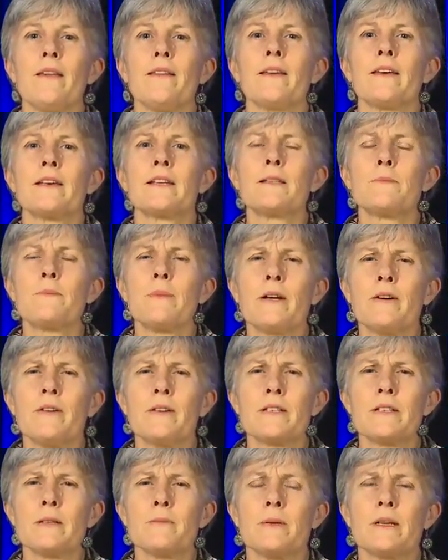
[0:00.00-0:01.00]
The
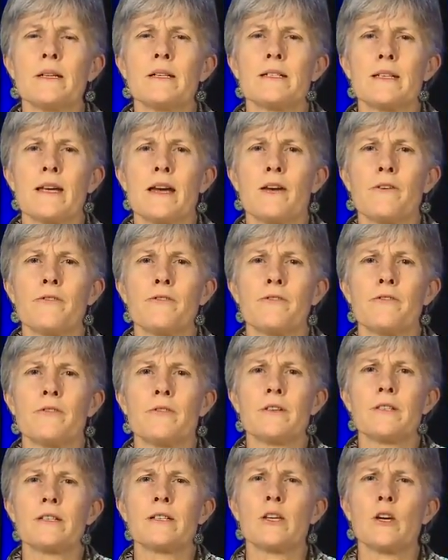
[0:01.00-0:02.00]
experience of being deaf
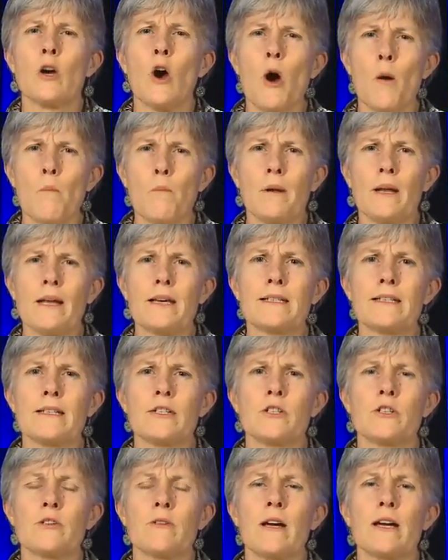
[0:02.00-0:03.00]
is a complex
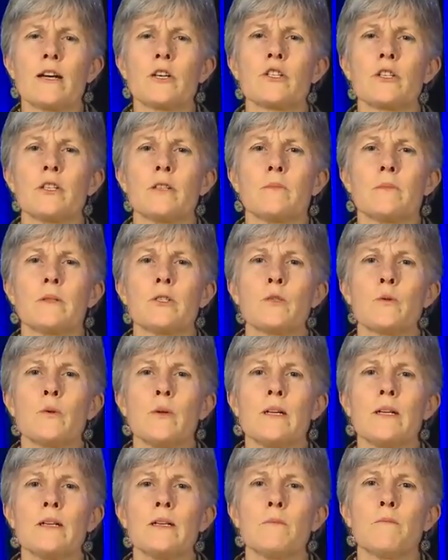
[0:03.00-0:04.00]
interaction
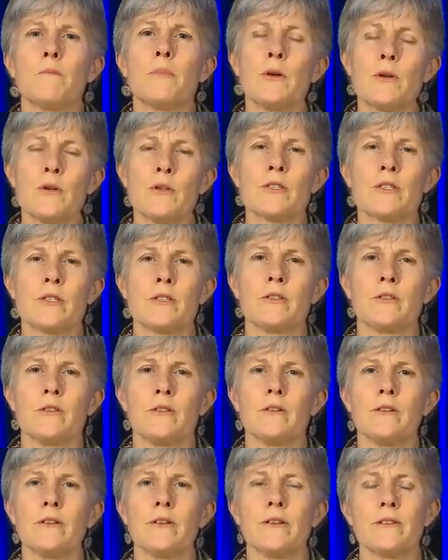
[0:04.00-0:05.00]
between
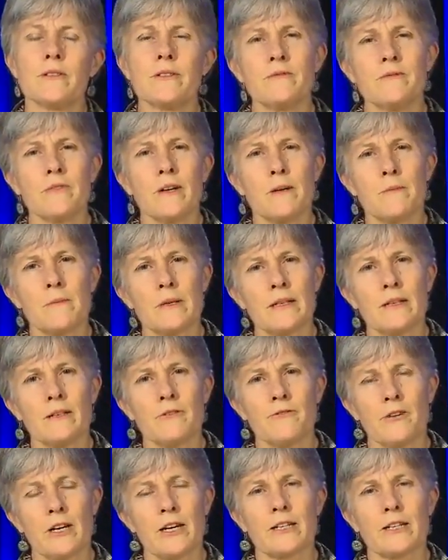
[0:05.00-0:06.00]
personal and environmental